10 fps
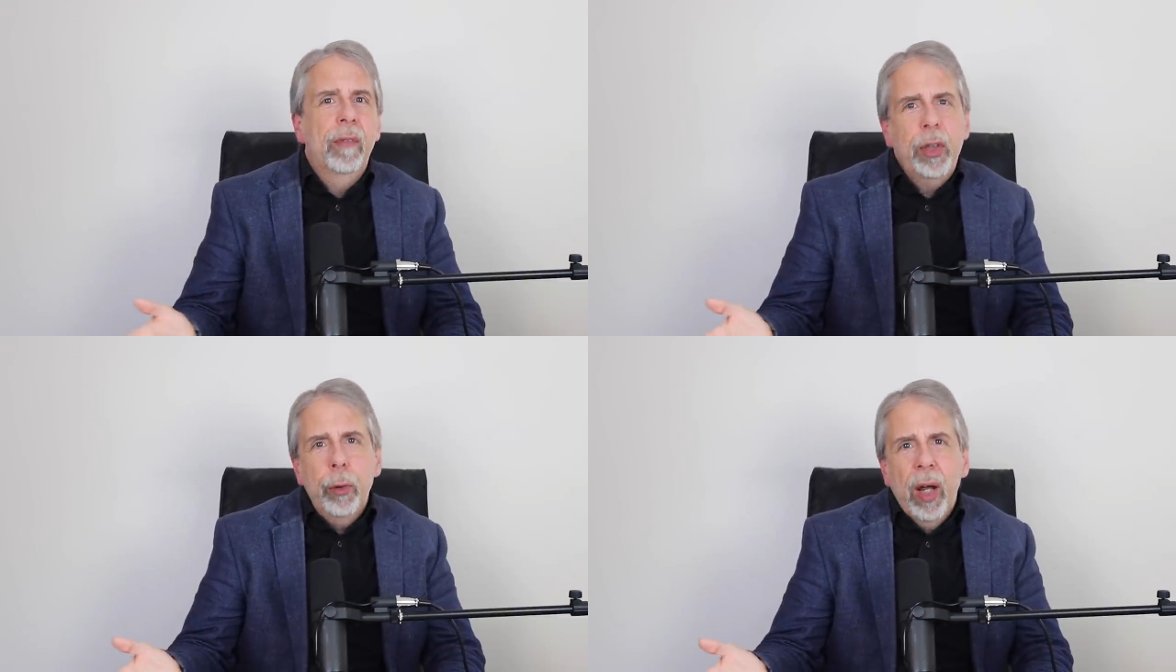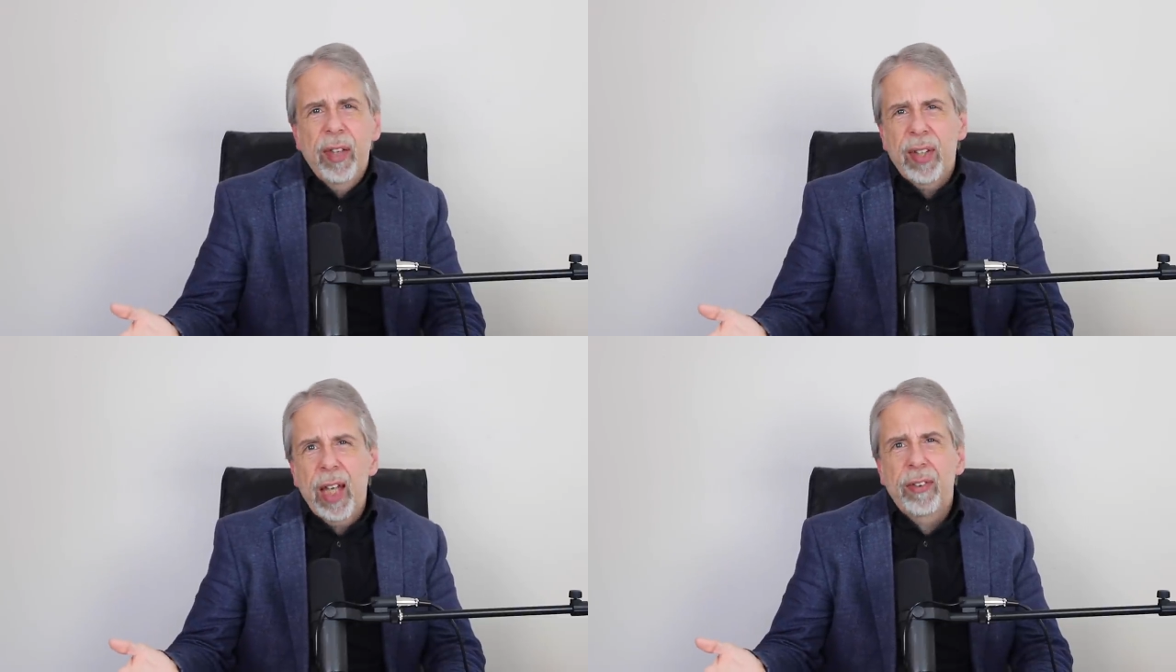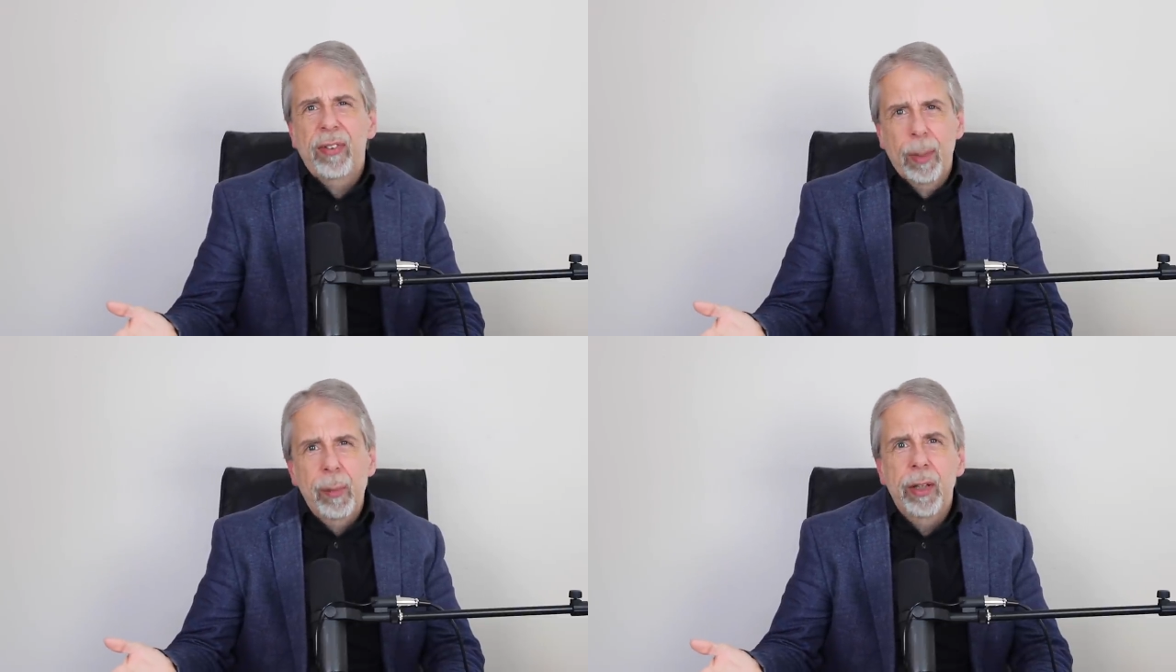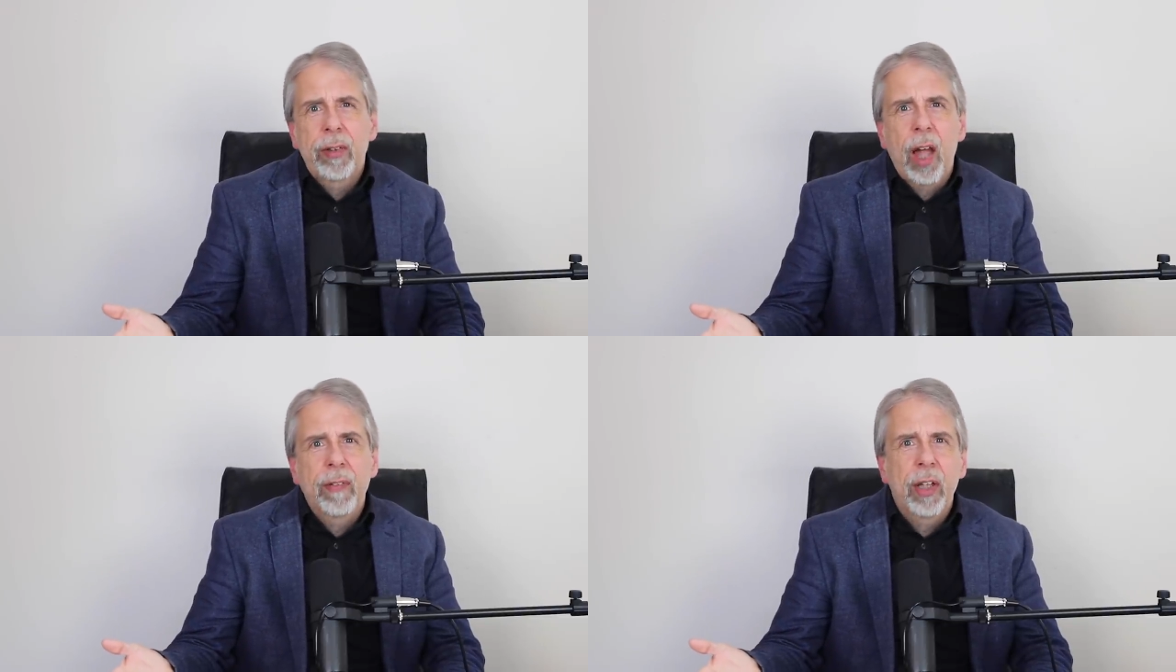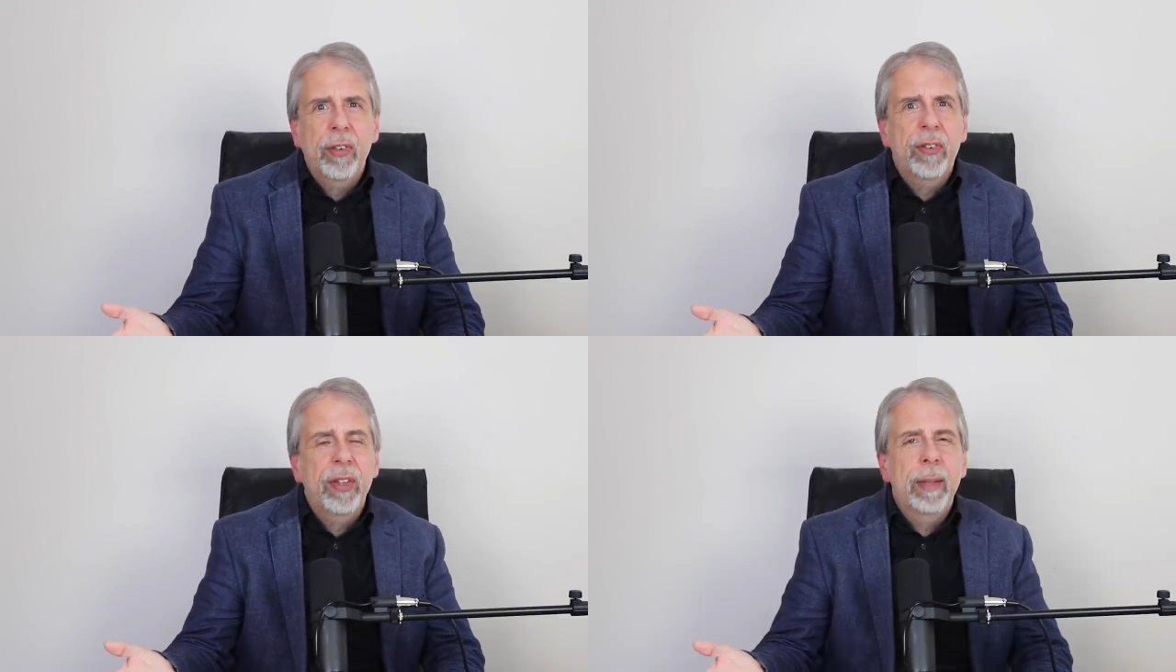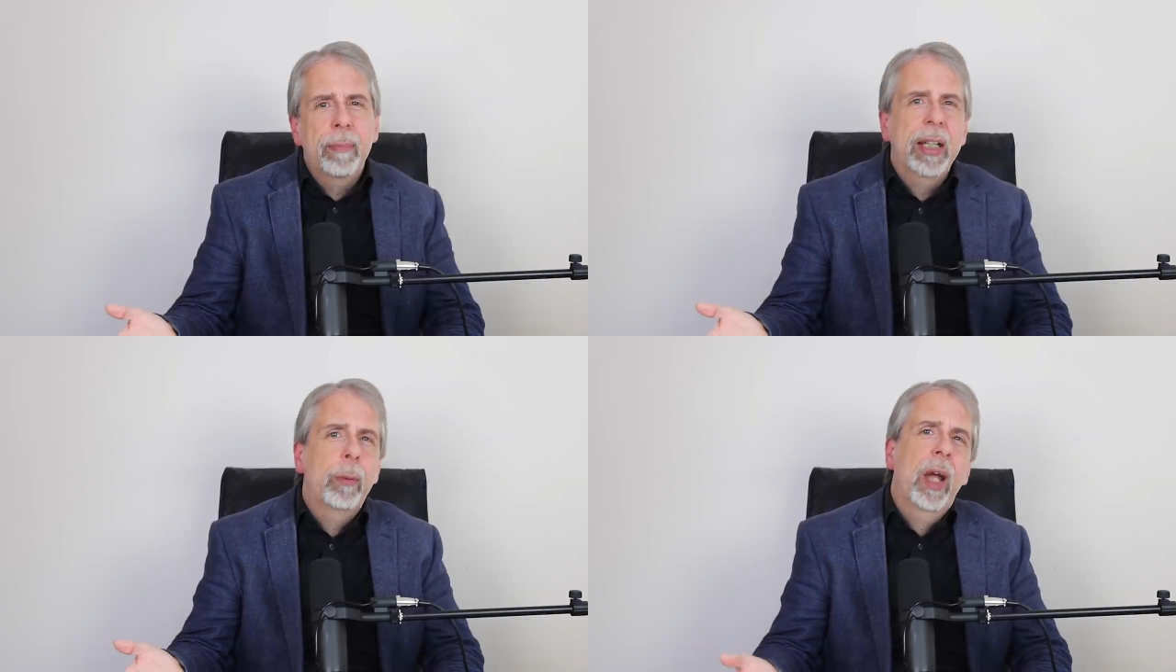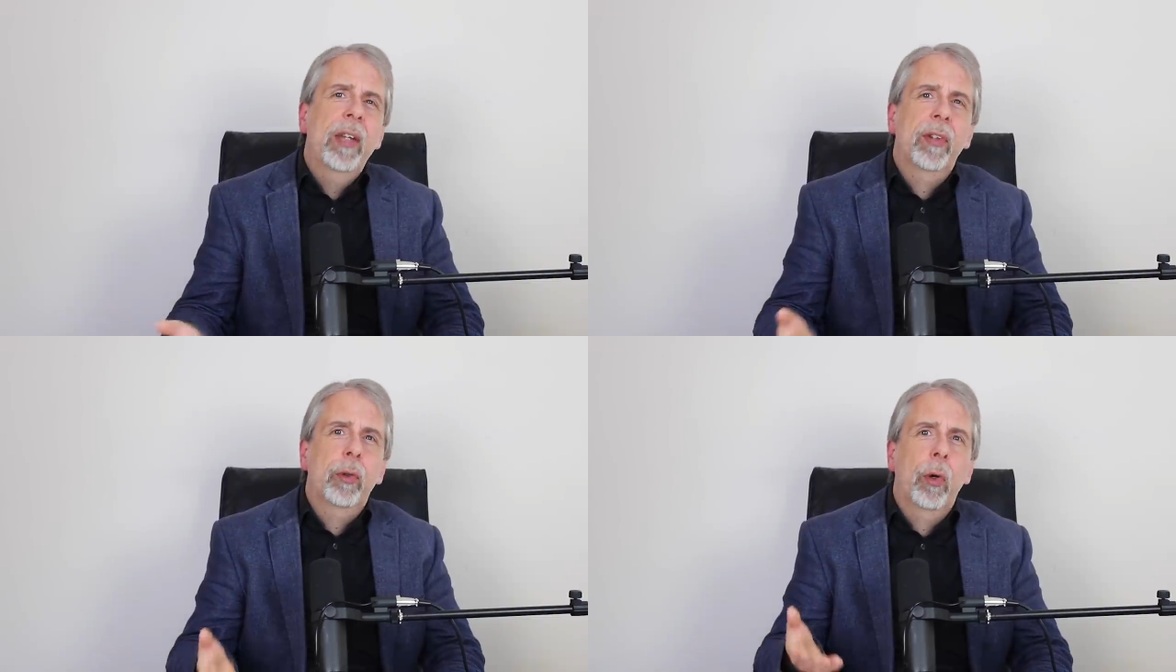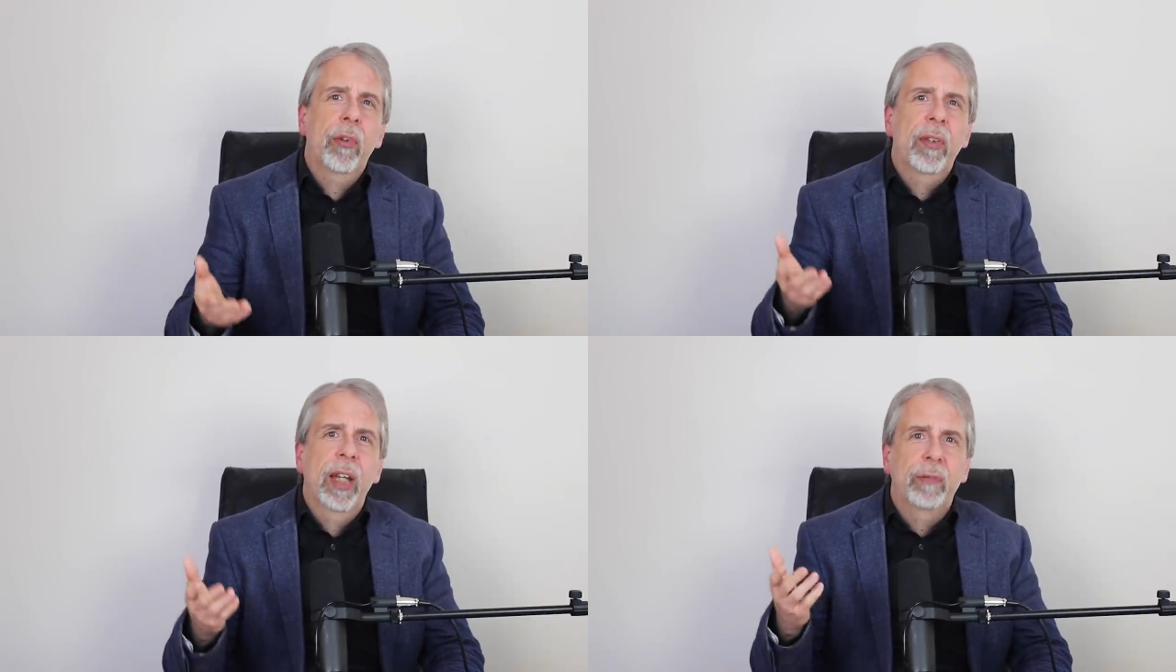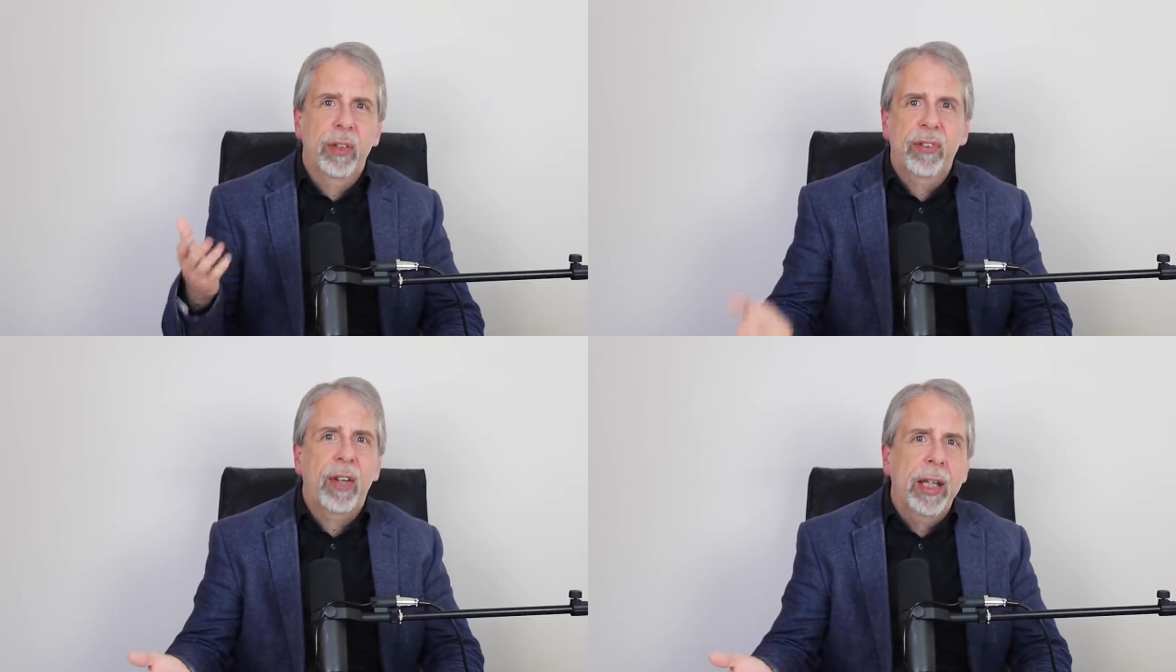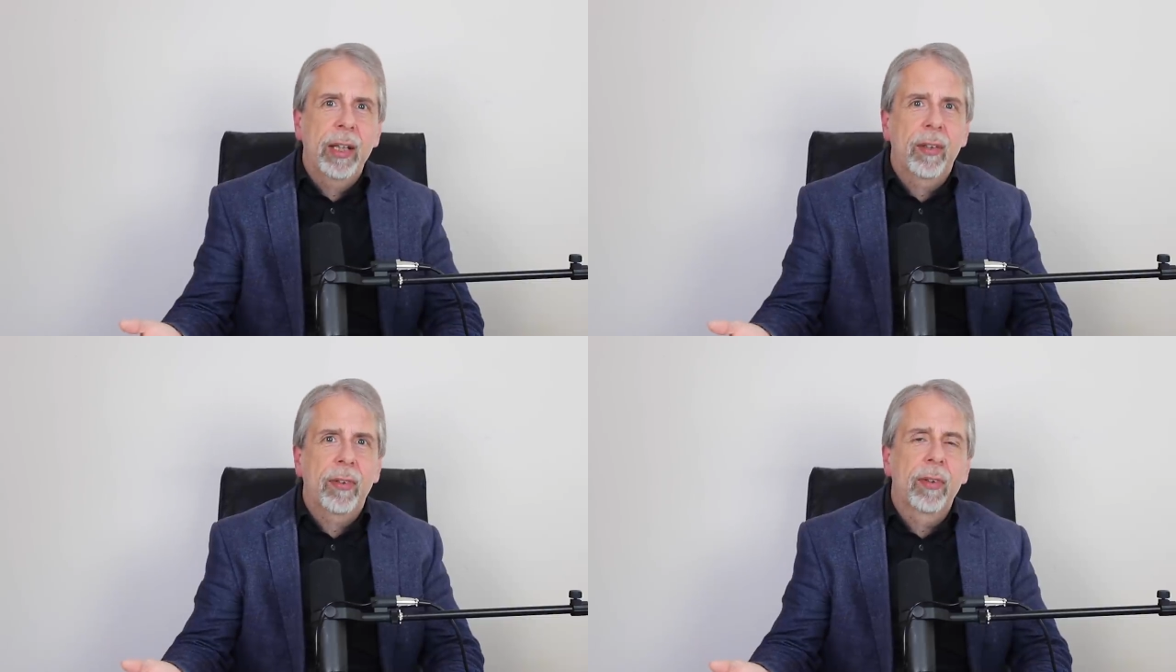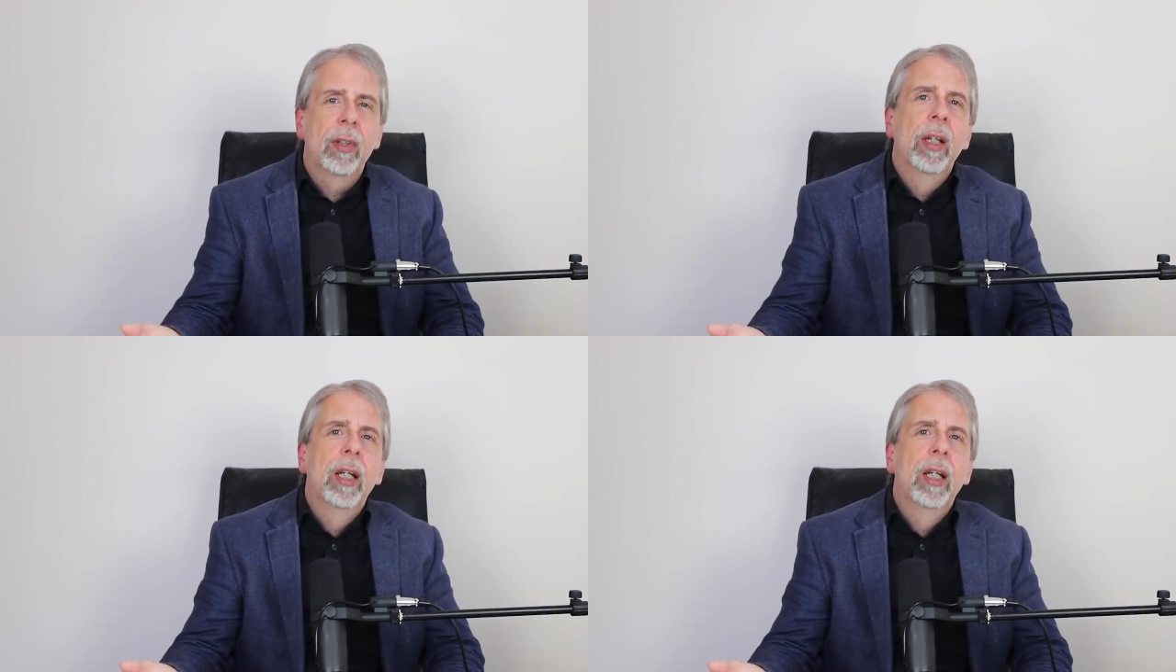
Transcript: The US has similar diversity in many ways across the states